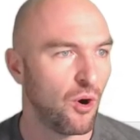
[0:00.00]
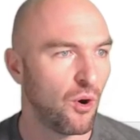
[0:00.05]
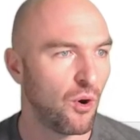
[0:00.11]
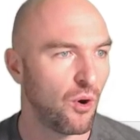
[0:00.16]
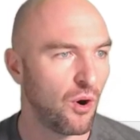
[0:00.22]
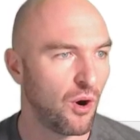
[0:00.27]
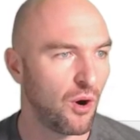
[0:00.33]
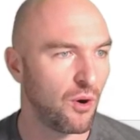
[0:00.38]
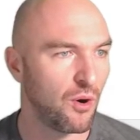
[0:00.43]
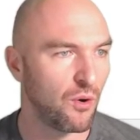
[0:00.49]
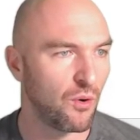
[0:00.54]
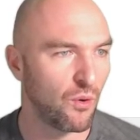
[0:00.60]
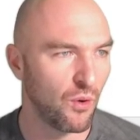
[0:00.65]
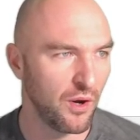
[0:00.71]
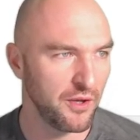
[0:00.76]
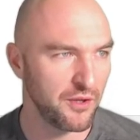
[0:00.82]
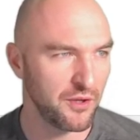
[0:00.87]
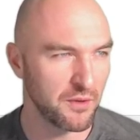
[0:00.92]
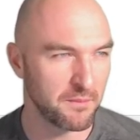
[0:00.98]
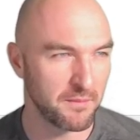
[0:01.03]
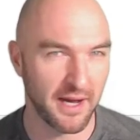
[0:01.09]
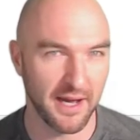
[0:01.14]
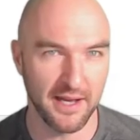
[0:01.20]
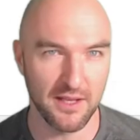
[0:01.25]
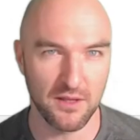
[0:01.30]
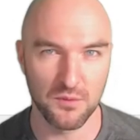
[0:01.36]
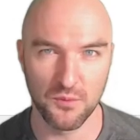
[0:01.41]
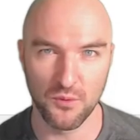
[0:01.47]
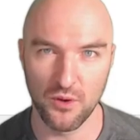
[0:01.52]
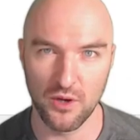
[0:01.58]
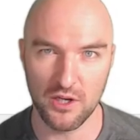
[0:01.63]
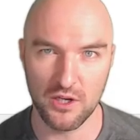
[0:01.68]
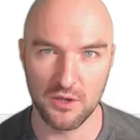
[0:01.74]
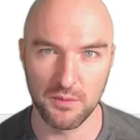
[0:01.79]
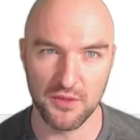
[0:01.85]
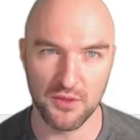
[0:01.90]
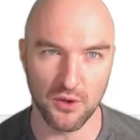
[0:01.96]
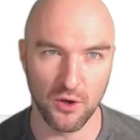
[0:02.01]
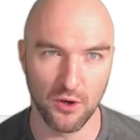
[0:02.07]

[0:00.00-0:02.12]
Or you might work with